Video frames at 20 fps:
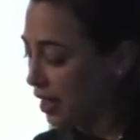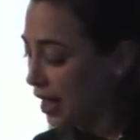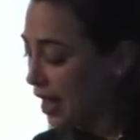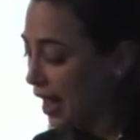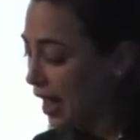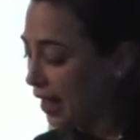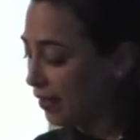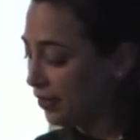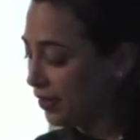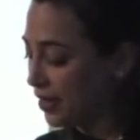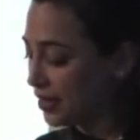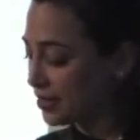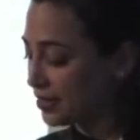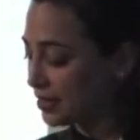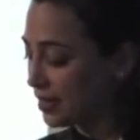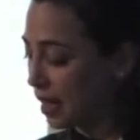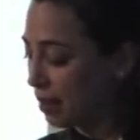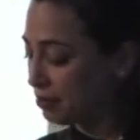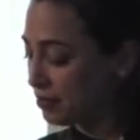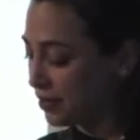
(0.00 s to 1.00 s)
and they
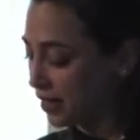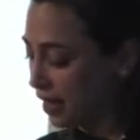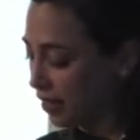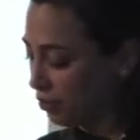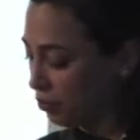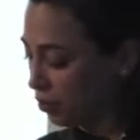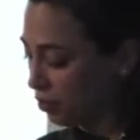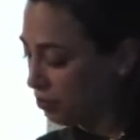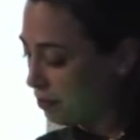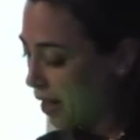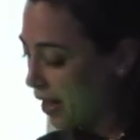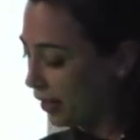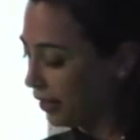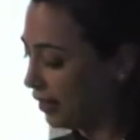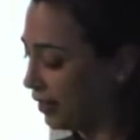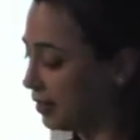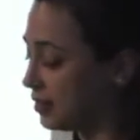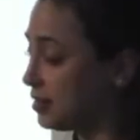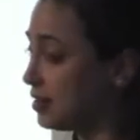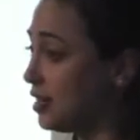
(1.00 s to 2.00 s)
snap together with
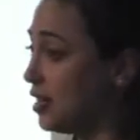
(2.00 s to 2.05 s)
magnets